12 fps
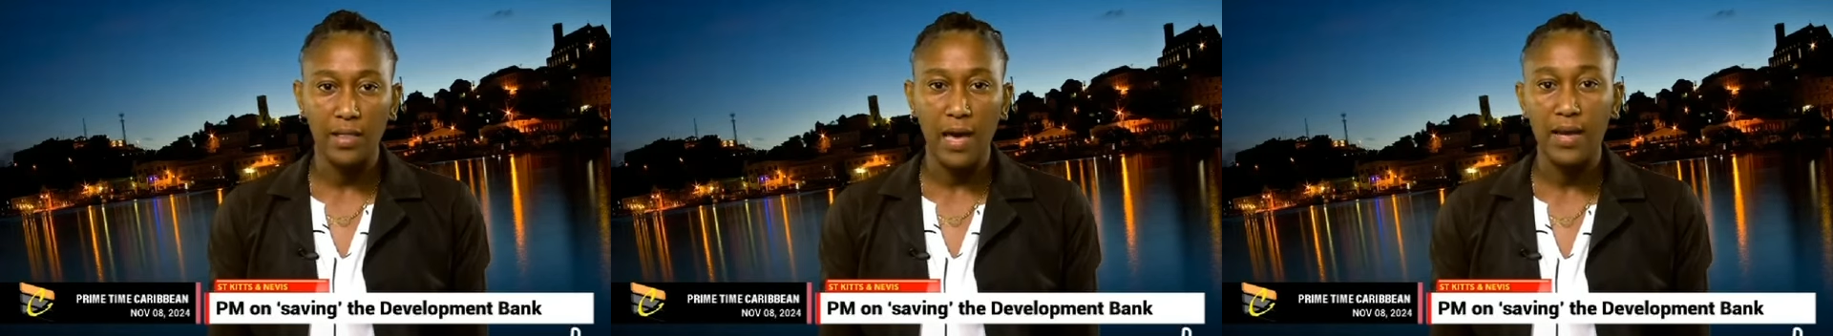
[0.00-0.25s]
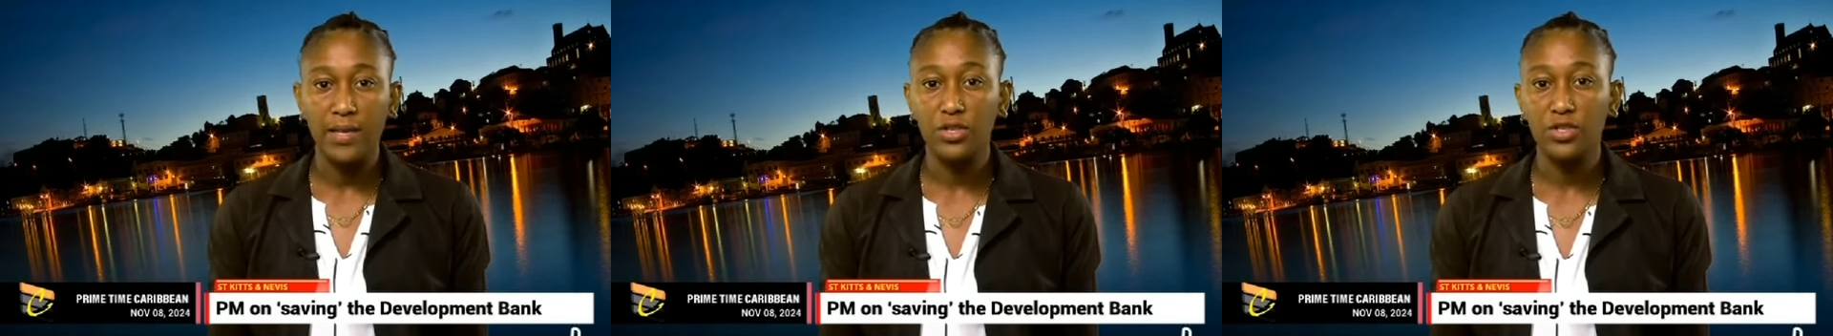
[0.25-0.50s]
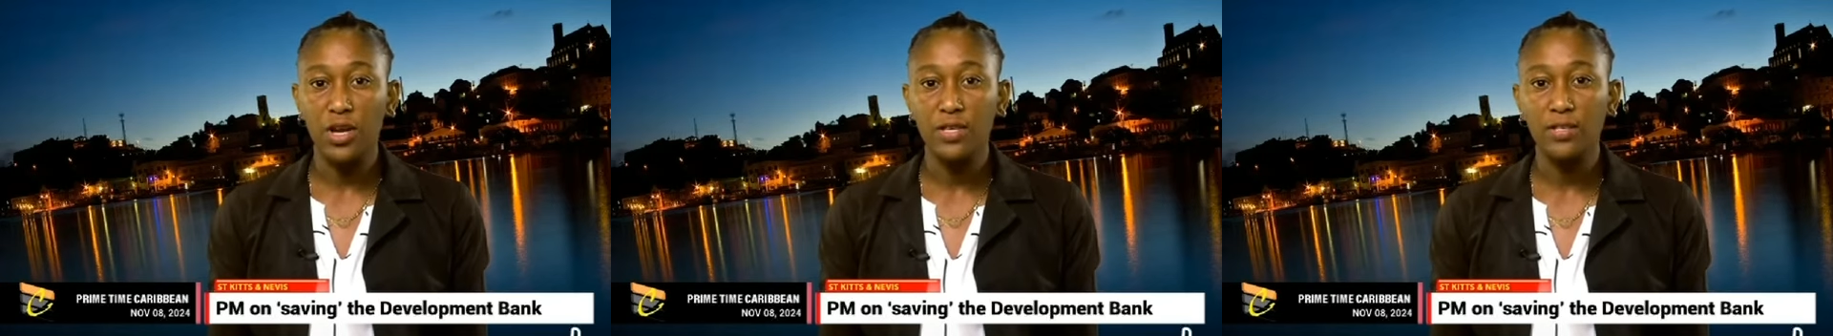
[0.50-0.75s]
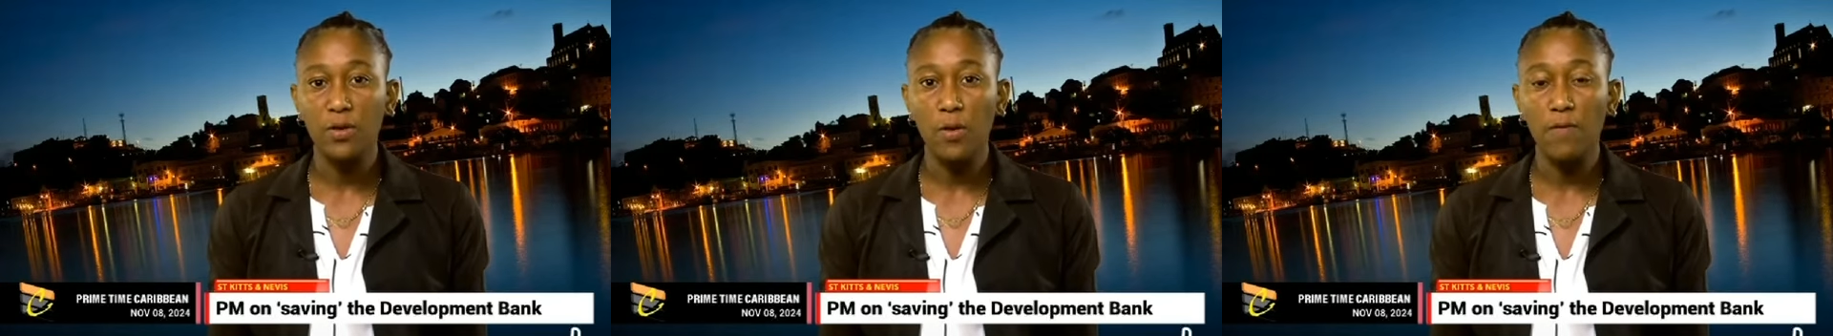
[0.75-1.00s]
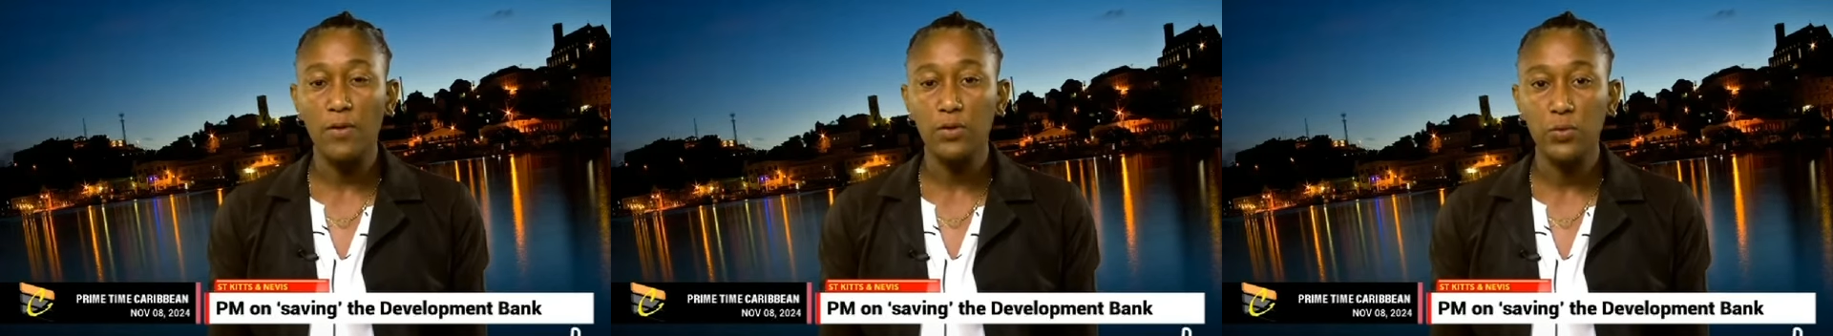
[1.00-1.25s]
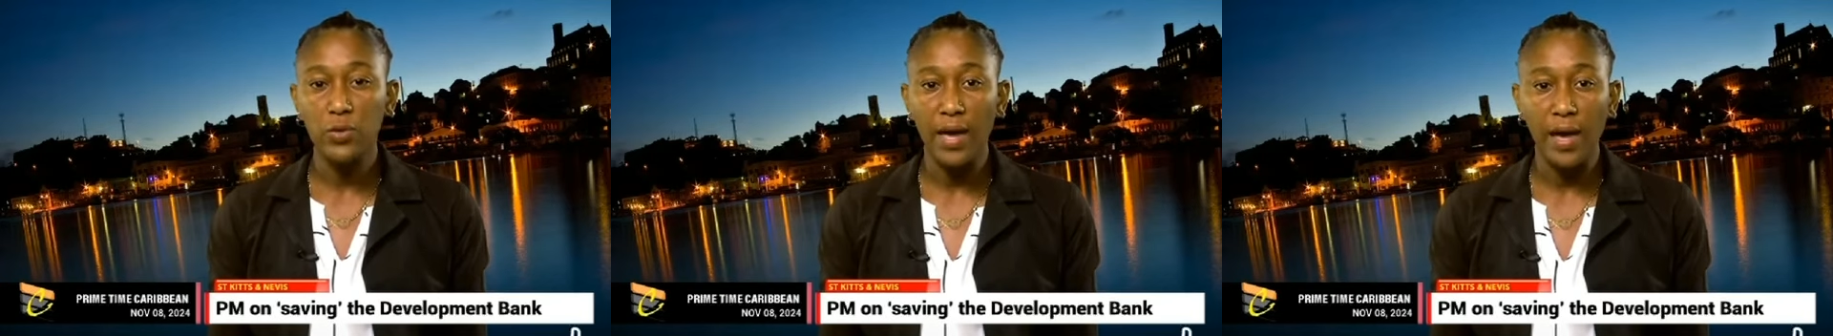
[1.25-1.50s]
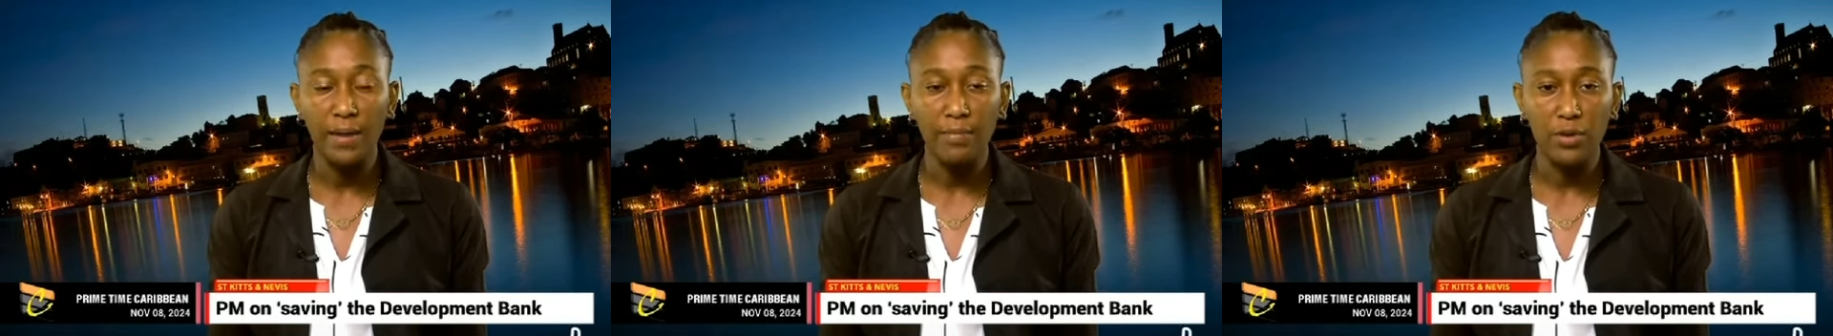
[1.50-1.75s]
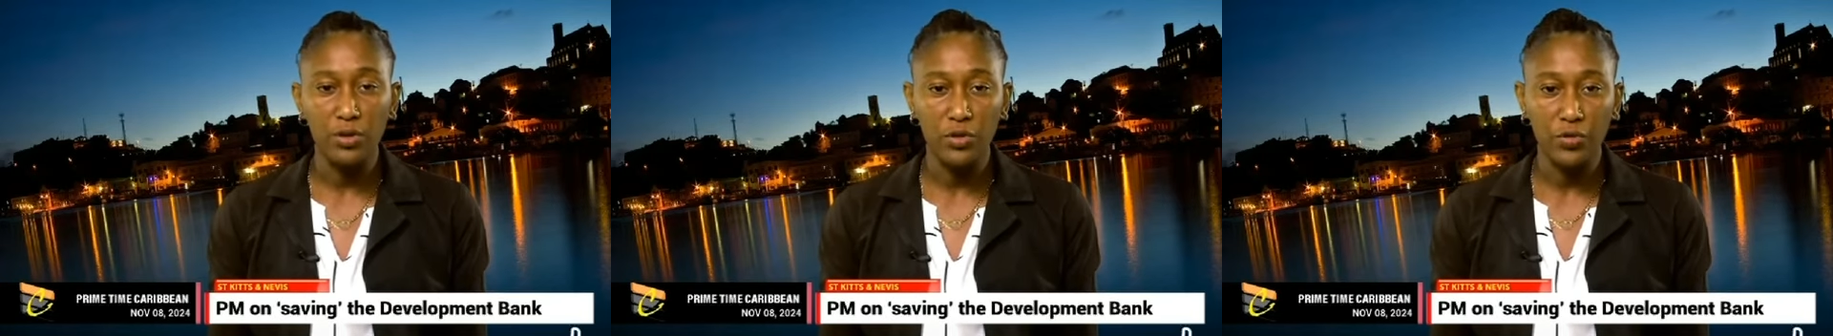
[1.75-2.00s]
that his just over two-year
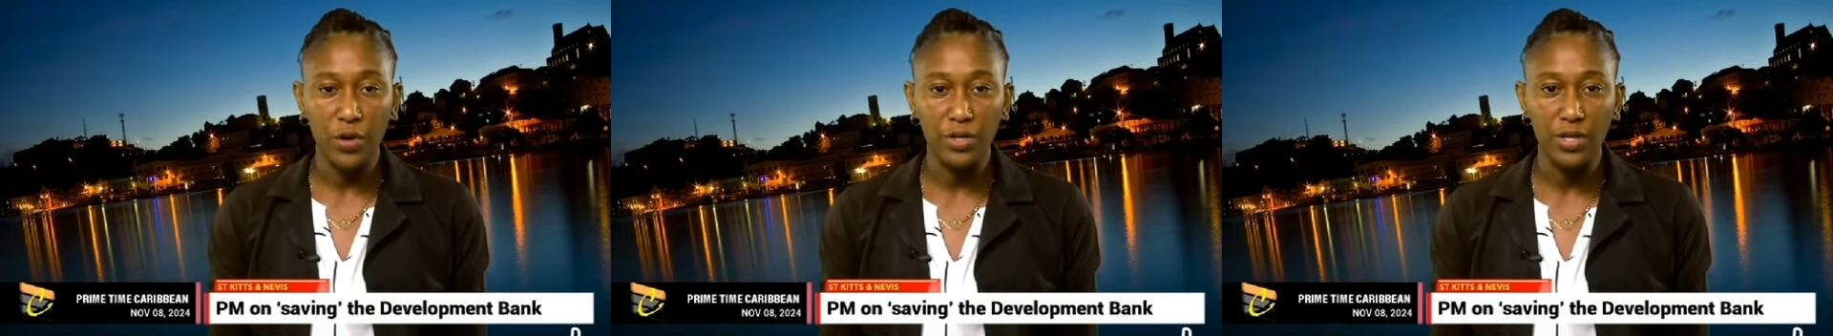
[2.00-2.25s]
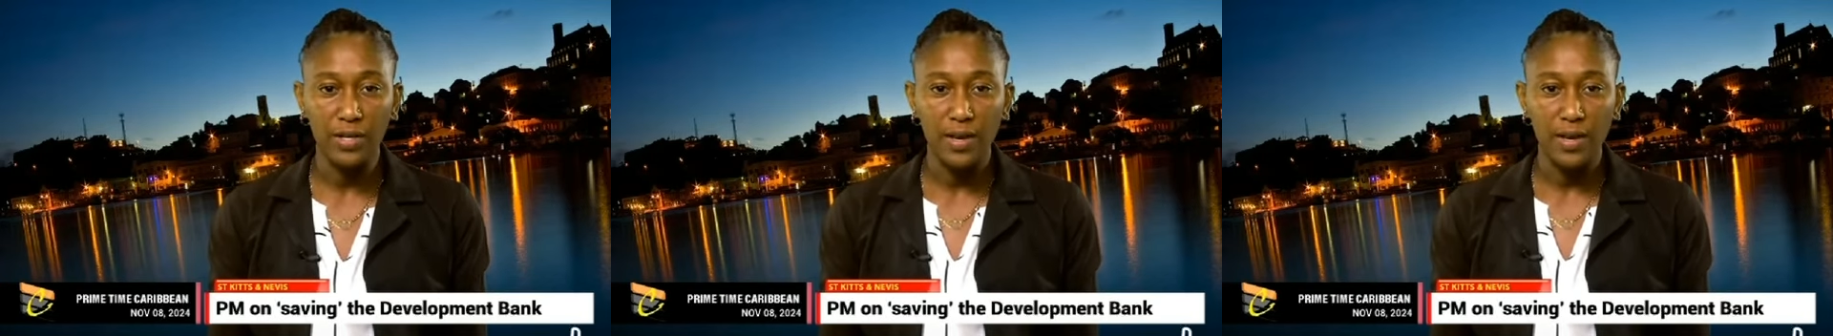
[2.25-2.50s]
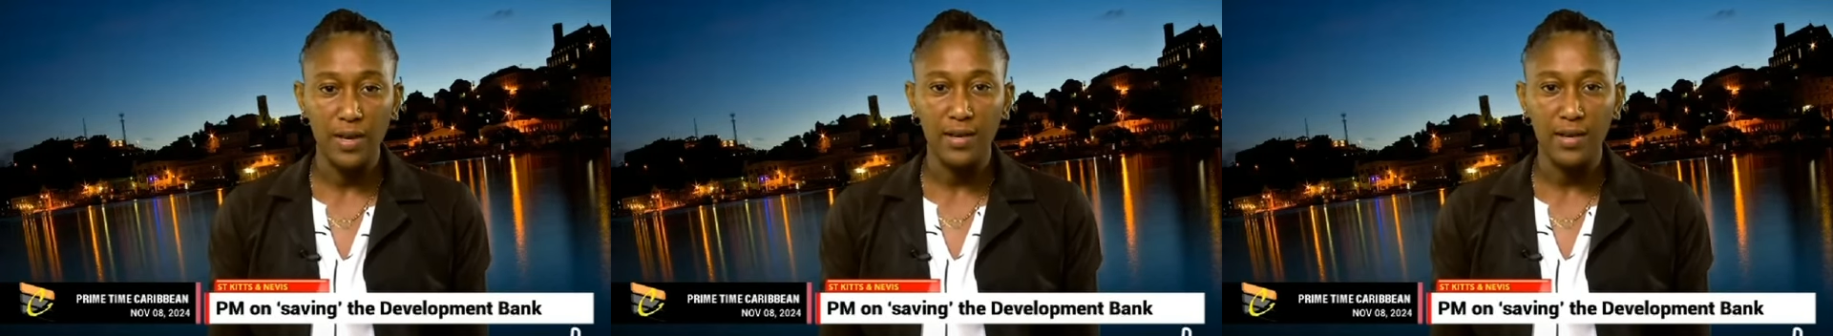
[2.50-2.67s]
administration